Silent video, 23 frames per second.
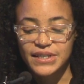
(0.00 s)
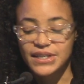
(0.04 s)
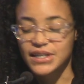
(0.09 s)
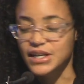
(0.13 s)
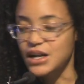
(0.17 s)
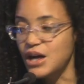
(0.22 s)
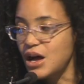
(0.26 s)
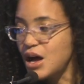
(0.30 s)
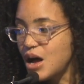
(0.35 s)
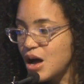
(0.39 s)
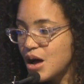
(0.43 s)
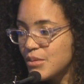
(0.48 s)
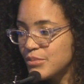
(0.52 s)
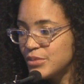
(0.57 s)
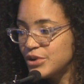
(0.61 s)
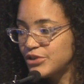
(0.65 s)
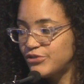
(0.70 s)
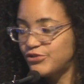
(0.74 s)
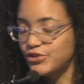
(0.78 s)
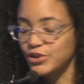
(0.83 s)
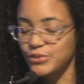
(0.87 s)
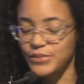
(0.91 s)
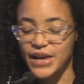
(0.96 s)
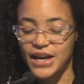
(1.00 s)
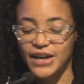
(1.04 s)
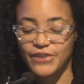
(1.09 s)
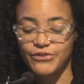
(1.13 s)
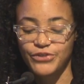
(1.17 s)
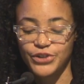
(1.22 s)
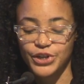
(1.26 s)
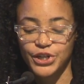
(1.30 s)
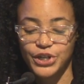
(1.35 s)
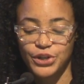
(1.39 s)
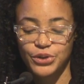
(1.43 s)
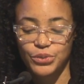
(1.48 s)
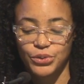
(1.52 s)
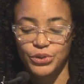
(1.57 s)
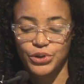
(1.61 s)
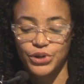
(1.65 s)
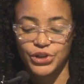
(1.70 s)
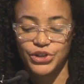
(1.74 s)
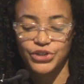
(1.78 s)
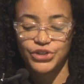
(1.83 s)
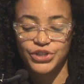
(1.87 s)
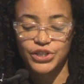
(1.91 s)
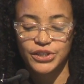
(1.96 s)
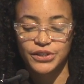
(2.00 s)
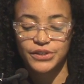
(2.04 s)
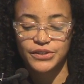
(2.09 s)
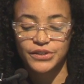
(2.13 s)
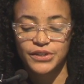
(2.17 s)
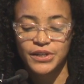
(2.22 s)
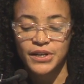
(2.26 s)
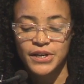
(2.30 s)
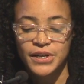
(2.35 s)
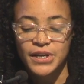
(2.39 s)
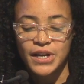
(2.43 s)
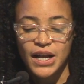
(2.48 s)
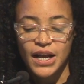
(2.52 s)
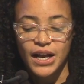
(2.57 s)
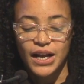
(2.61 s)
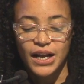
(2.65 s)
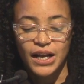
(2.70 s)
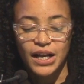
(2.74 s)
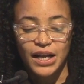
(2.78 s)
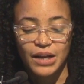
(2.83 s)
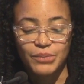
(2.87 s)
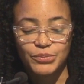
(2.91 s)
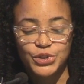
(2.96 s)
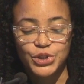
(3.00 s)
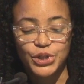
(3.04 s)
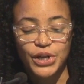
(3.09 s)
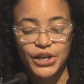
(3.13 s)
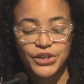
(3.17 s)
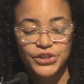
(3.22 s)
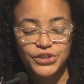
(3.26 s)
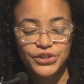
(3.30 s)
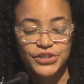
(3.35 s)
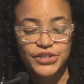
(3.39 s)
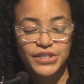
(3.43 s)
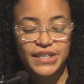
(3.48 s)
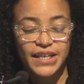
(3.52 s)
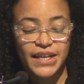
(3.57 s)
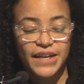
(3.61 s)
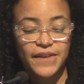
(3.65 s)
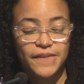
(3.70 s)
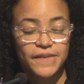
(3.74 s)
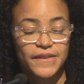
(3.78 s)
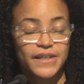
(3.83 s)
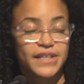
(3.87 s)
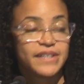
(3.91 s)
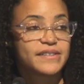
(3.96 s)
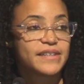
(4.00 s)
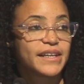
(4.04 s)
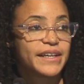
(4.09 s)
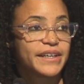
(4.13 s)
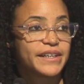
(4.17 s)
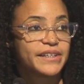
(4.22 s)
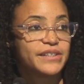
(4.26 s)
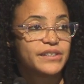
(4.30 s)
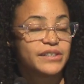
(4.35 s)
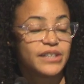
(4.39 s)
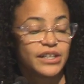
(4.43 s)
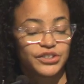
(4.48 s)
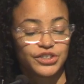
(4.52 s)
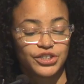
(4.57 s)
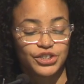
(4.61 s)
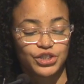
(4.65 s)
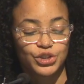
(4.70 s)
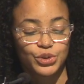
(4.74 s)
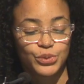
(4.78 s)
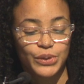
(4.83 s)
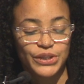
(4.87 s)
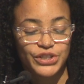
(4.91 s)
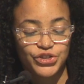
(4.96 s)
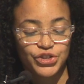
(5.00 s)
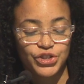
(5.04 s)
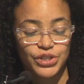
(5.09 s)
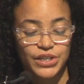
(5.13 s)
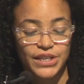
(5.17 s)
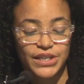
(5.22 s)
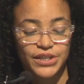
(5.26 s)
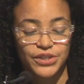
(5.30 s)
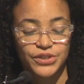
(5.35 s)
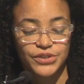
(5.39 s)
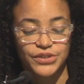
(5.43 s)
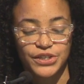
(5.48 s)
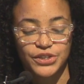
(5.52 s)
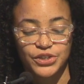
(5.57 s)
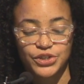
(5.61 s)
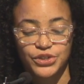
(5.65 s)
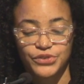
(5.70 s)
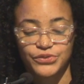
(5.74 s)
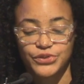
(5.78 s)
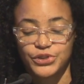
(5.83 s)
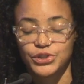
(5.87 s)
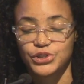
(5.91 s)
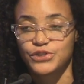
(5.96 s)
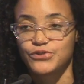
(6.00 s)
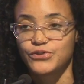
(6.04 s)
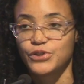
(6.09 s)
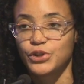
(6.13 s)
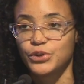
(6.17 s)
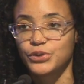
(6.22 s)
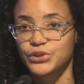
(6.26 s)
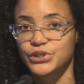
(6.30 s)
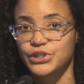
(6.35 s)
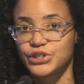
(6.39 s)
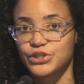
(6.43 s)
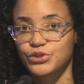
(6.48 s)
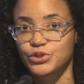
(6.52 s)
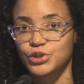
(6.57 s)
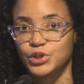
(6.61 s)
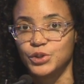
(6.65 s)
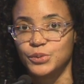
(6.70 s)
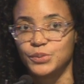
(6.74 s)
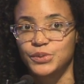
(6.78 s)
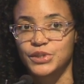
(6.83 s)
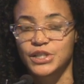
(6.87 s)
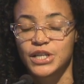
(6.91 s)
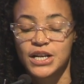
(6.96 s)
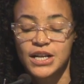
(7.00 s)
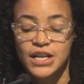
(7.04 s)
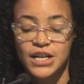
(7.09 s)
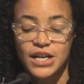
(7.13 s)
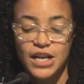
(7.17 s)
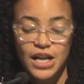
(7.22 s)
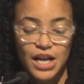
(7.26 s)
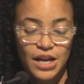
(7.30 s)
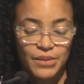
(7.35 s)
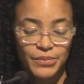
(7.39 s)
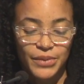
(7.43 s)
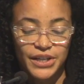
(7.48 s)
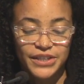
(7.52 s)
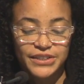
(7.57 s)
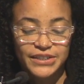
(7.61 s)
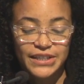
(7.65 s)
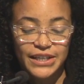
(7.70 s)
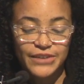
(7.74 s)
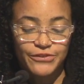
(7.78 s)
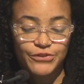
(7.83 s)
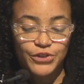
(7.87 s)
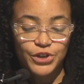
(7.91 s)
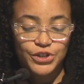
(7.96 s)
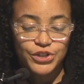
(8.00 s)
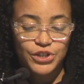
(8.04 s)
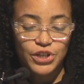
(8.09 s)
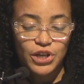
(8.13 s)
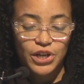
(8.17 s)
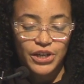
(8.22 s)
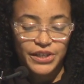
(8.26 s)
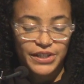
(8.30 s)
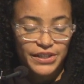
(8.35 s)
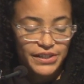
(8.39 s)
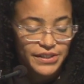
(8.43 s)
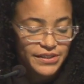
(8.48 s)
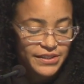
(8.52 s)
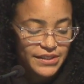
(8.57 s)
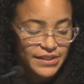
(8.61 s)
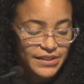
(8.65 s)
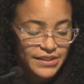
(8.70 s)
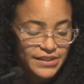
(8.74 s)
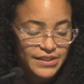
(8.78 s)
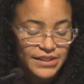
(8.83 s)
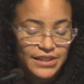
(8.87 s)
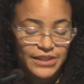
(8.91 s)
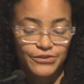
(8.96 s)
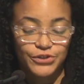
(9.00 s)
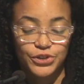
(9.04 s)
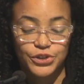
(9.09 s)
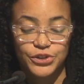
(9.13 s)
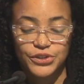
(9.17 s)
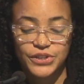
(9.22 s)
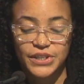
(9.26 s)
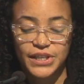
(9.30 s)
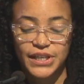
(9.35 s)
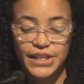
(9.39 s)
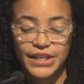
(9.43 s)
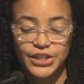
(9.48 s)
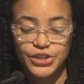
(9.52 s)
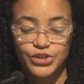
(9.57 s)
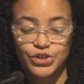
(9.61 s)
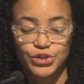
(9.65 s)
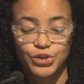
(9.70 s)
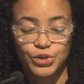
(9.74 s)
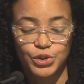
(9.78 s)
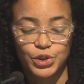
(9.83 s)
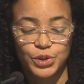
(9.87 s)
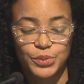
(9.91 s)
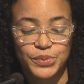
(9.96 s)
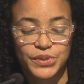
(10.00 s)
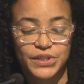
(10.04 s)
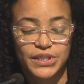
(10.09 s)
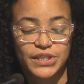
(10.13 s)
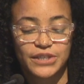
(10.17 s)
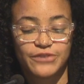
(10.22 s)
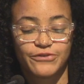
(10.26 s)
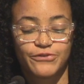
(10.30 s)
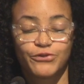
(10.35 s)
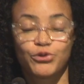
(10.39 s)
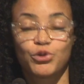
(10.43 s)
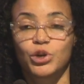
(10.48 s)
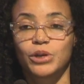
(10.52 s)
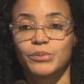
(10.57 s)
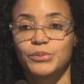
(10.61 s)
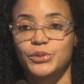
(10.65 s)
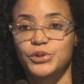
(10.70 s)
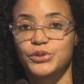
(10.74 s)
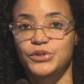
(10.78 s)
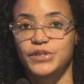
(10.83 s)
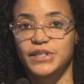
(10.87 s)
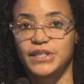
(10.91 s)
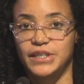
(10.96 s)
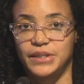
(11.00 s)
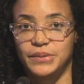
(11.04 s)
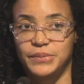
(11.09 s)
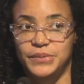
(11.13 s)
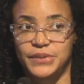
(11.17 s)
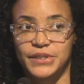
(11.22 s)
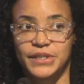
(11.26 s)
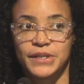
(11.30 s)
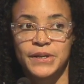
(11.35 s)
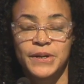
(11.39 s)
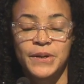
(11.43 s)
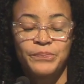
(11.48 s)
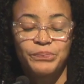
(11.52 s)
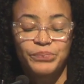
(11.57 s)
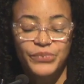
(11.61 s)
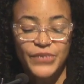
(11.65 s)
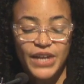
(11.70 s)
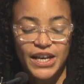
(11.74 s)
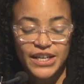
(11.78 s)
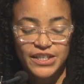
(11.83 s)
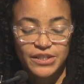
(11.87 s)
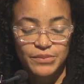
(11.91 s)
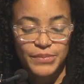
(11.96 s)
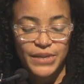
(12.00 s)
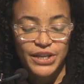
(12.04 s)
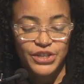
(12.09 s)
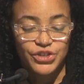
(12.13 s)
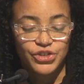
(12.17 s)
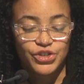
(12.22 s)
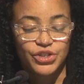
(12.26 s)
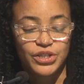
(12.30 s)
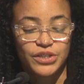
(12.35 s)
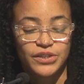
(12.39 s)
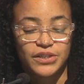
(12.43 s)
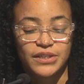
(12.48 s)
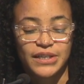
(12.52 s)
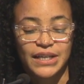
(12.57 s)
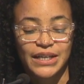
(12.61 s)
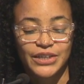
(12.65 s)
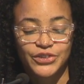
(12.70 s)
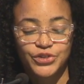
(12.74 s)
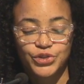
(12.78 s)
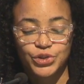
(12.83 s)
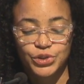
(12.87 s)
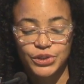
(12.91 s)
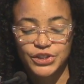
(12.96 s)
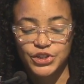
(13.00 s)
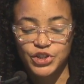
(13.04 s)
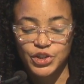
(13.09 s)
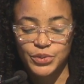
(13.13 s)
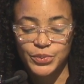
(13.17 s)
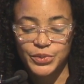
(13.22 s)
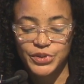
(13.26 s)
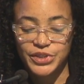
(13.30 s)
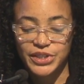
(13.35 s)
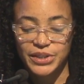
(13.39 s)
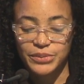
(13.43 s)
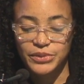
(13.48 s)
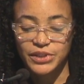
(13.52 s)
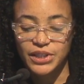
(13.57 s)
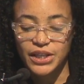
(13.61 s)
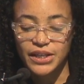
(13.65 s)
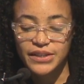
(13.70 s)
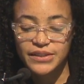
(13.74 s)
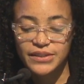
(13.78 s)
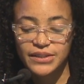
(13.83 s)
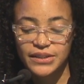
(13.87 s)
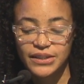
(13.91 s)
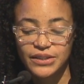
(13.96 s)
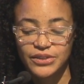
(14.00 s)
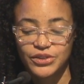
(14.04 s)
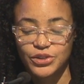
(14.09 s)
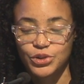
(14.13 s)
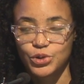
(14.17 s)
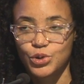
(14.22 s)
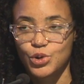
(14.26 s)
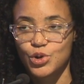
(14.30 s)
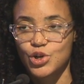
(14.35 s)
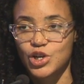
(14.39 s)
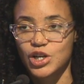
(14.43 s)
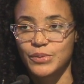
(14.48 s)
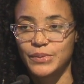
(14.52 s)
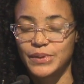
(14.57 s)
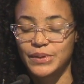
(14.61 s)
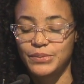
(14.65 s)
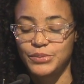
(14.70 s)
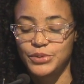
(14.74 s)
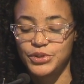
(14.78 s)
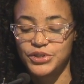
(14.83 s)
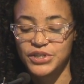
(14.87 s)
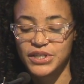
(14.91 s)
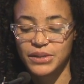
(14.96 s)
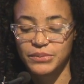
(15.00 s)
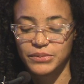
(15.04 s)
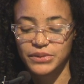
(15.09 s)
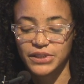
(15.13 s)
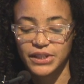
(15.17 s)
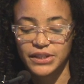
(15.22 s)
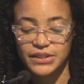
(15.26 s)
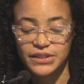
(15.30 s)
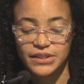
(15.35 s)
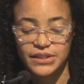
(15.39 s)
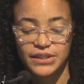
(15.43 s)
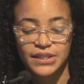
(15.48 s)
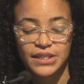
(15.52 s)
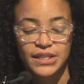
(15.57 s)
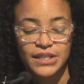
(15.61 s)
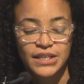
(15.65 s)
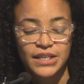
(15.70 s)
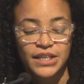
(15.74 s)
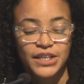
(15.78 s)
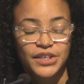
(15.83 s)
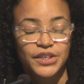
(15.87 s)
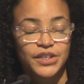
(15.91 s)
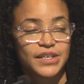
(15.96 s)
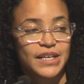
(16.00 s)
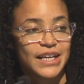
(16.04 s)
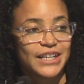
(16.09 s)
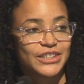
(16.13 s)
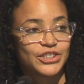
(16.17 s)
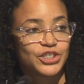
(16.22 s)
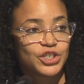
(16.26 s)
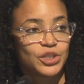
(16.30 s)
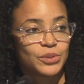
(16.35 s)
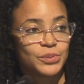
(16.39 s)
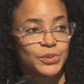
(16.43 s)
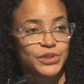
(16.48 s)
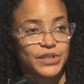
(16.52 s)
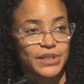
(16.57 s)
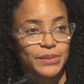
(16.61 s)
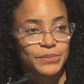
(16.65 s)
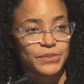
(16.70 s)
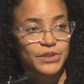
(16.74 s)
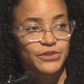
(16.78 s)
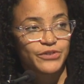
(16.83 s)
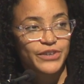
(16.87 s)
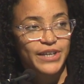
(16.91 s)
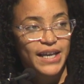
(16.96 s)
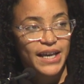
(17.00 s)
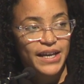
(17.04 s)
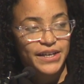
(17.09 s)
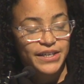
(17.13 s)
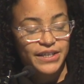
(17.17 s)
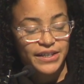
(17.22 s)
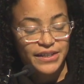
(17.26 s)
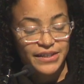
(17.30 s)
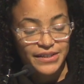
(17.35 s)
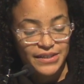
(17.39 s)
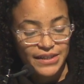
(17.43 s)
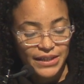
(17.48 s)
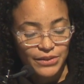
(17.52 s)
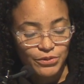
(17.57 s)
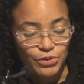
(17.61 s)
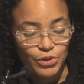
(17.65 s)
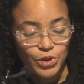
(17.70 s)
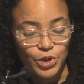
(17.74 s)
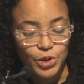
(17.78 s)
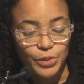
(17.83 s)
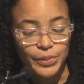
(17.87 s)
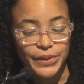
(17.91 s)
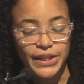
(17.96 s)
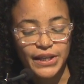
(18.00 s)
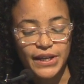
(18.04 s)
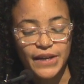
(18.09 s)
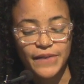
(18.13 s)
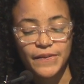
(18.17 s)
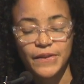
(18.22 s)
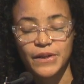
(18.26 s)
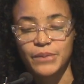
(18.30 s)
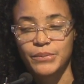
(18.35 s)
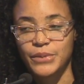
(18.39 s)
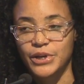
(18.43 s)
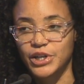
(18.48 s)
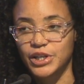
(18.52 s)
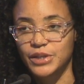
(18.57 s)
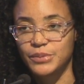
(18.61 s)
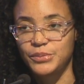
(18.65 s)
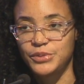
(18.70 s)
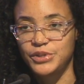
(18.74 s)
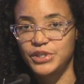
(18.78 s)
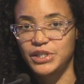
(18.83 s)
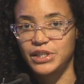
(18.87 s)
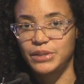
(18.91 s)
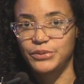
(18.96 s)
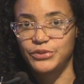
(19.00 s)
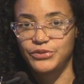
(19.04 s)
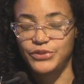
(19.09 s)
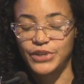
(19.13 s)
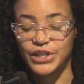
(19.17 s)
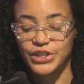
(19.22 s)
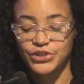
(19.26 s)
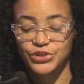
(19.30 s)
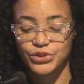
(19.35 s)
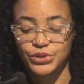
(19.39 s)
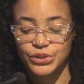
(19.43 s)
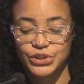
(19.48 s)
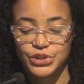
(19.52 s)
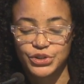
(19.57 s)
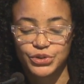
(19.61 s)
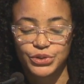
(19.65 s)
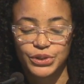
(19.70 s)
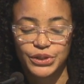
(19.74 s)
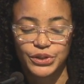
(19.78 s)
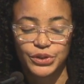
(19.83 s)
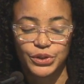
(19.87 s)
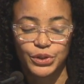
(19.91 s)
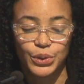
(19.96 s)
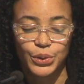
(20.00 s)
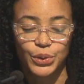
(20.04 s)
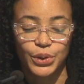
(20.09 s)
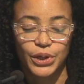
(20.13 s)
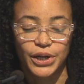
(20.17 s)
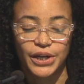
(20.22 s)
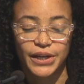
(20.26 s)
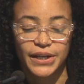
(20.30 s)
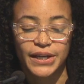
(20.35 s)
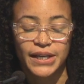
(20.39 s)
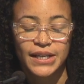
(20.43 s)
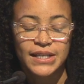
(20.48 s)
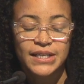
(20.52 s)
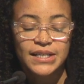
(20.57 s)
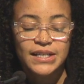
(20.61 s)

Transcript: to come from African origins? Um, to understand this, I conducted questionnaires, interviews, focus groups among diverse audiences, diverse age groups in four museums, as mentioned the Natural History Museum London, the Horniman Museum London. London, the National Museums of Kenya Nairobi, and the American Museum of Natural History in New York.